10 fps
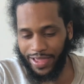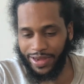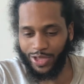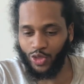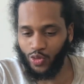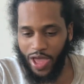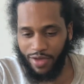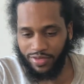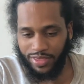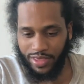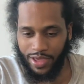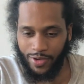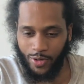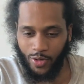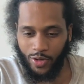and they do have
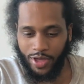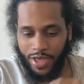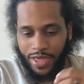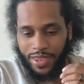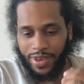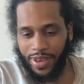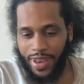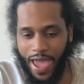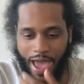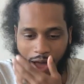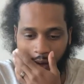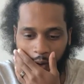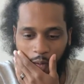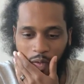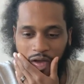sail.
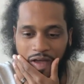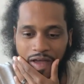Now,